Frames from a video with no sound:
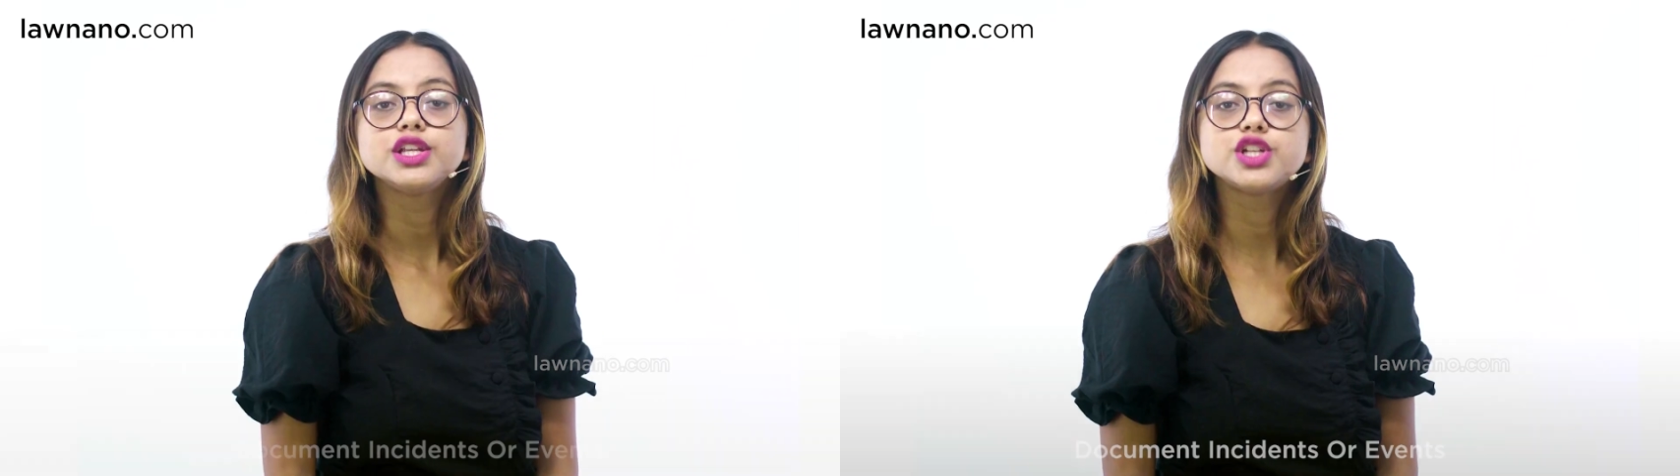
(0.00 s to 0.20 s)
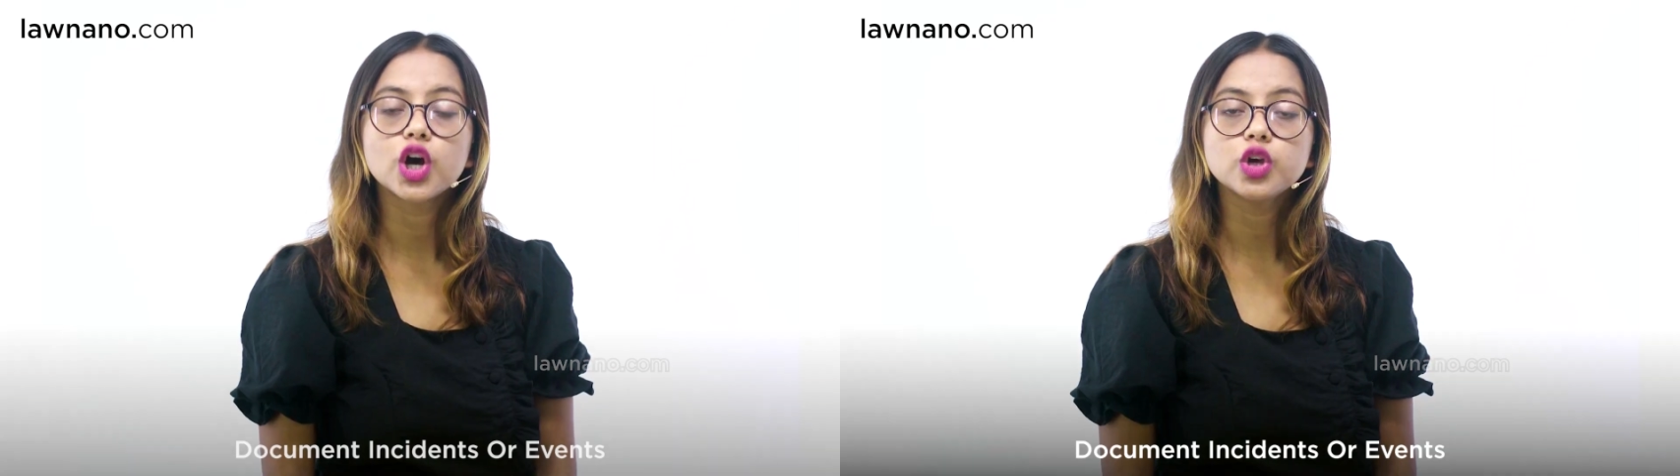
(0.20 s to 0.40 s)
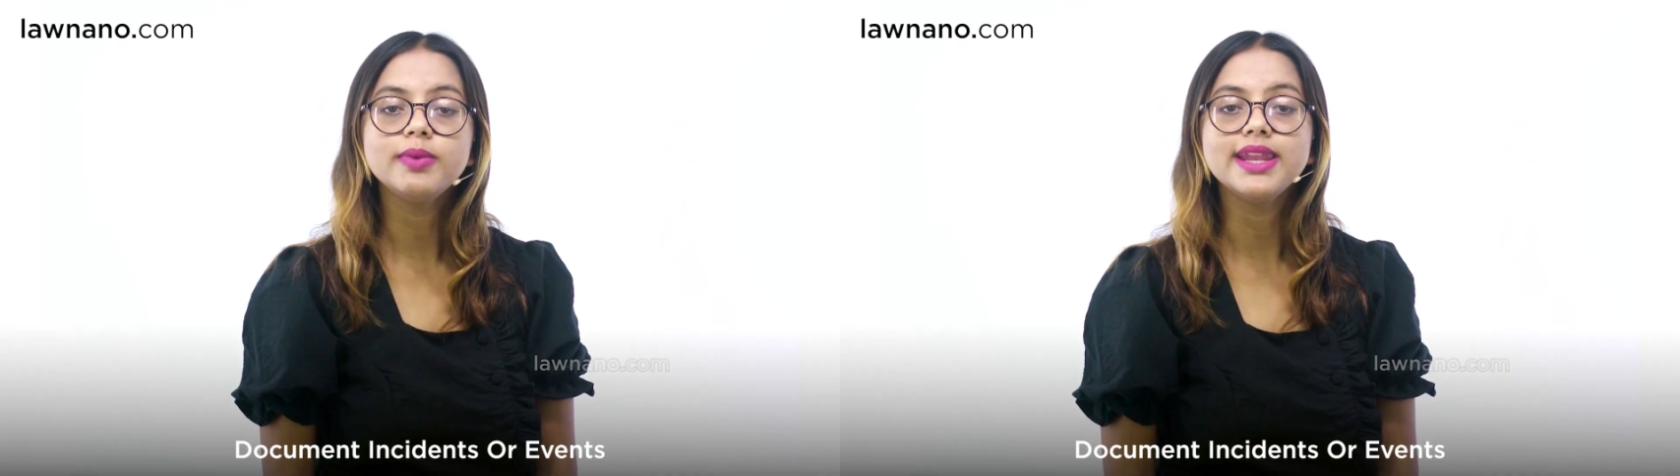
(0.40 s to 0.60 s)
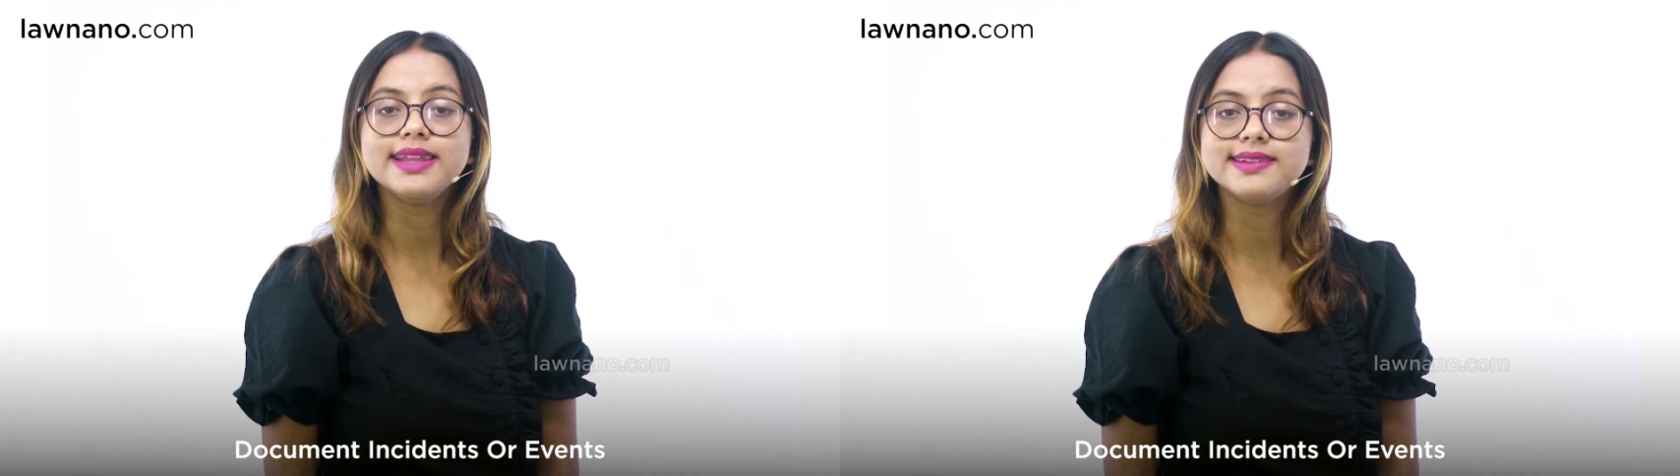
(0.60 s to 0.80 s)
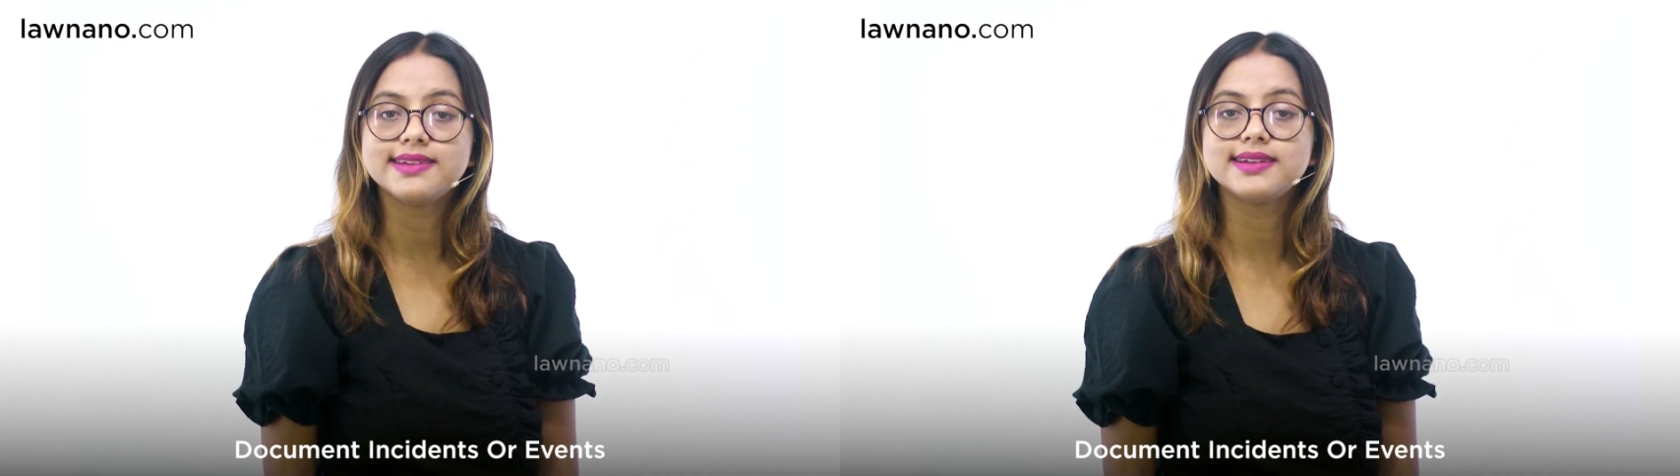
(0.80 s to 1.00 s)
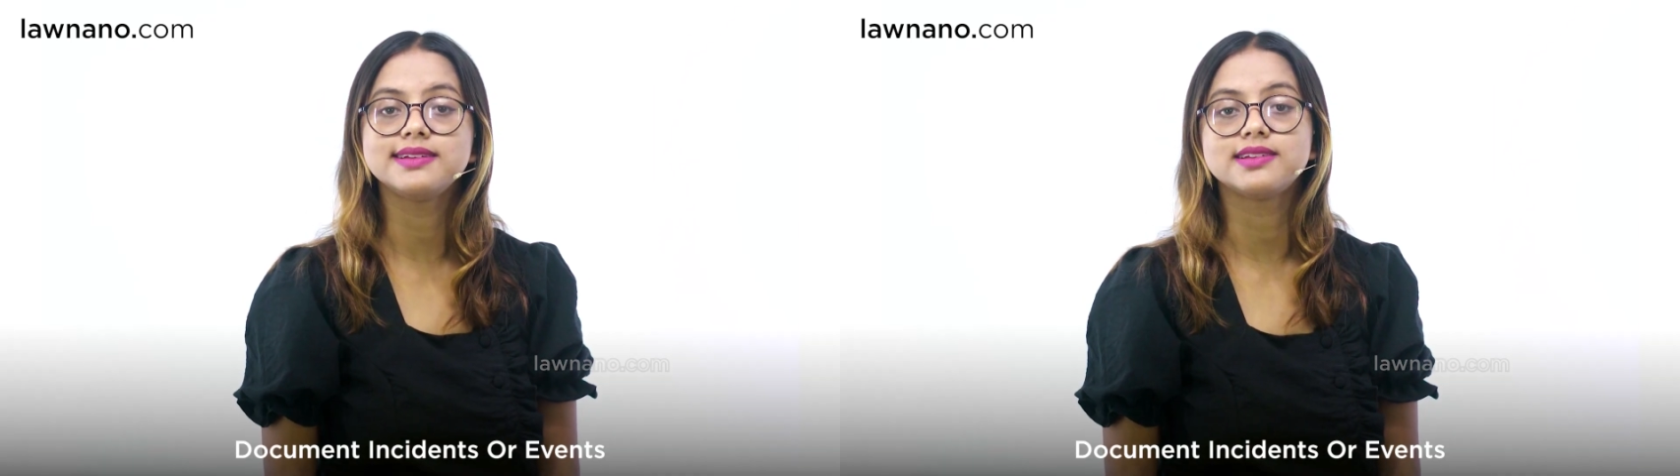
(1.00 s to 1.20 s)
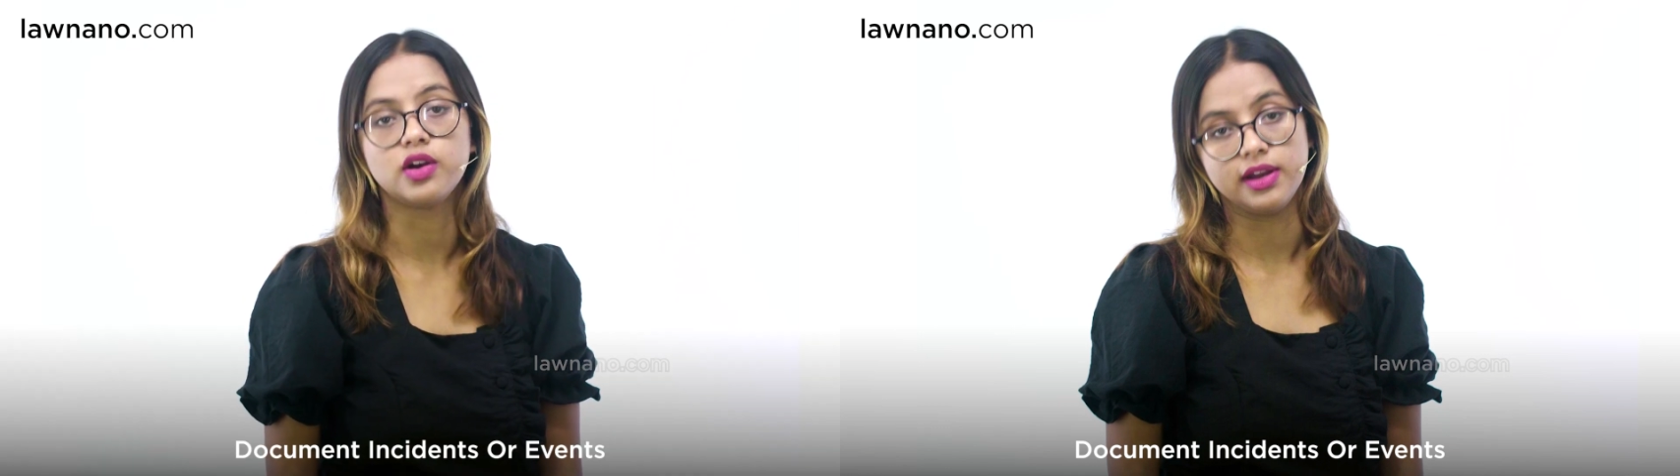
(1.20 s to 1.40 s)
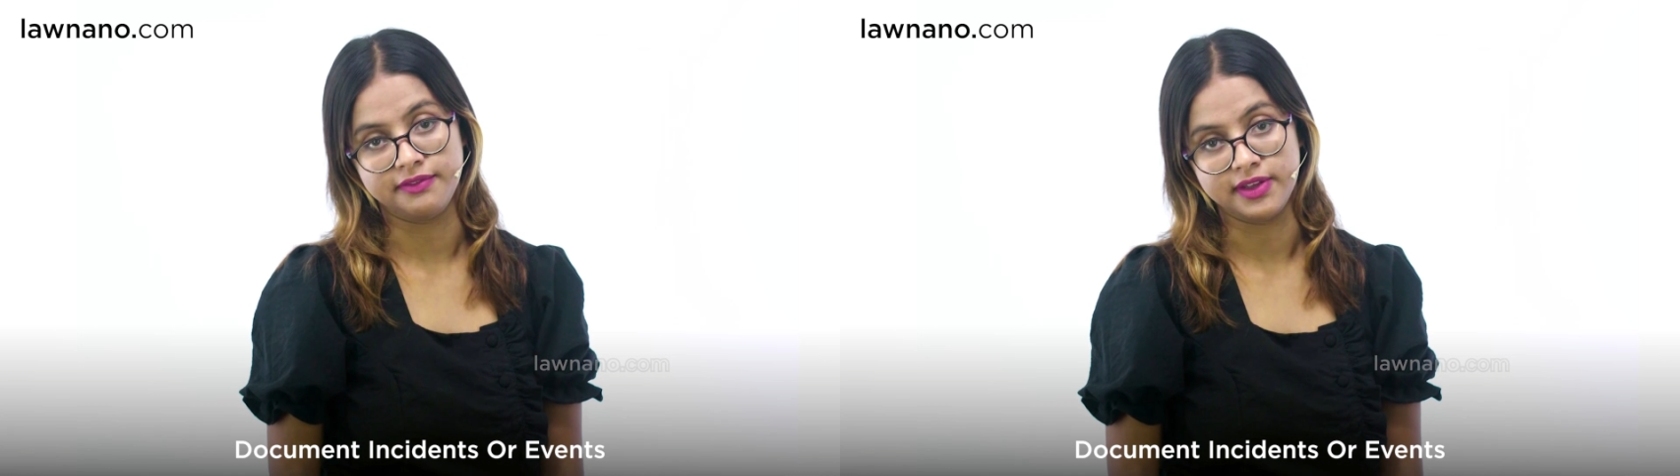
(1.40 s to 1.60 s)
Document incidents
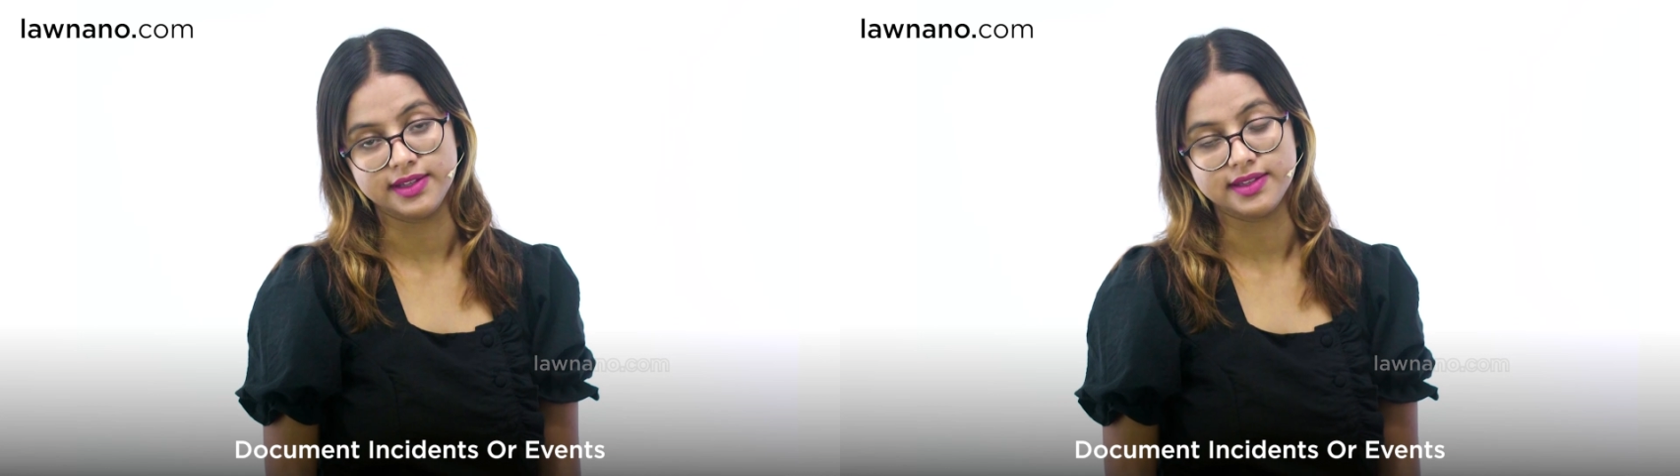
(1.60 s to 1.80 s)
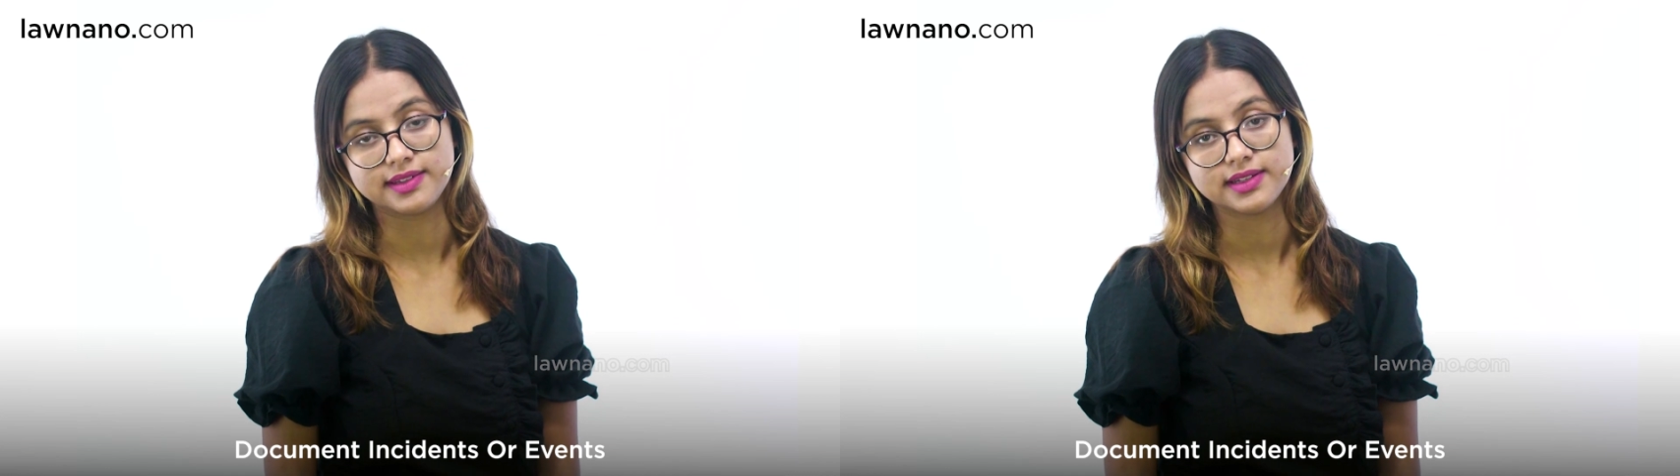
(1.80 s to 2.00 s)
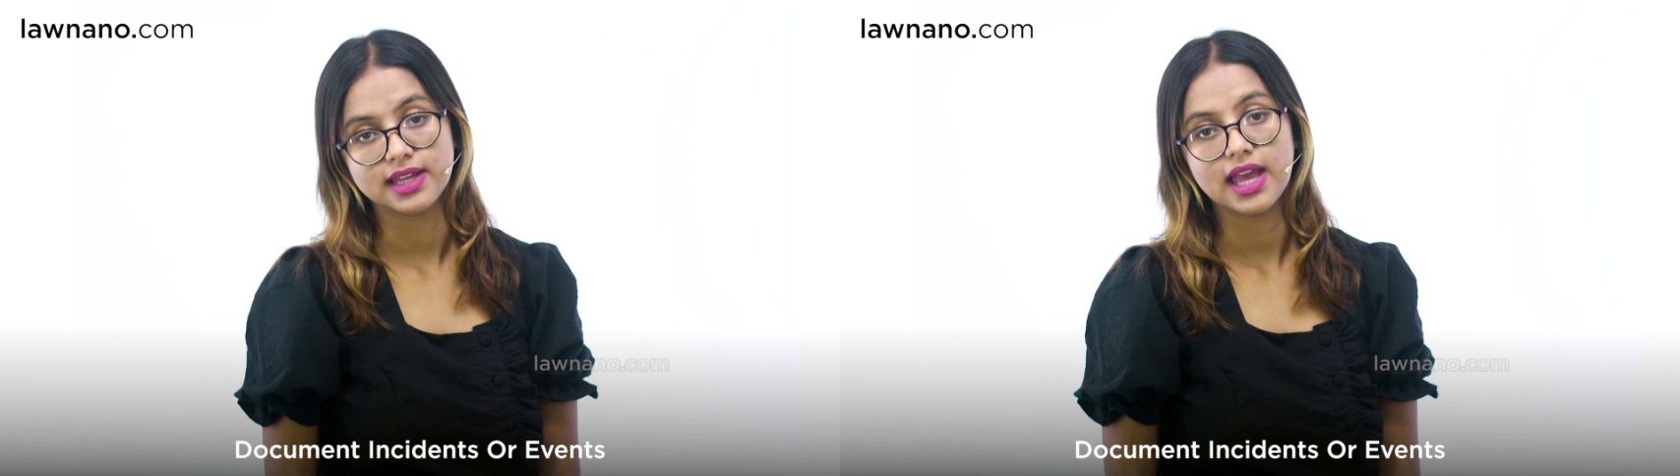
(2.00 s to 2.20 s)
or events.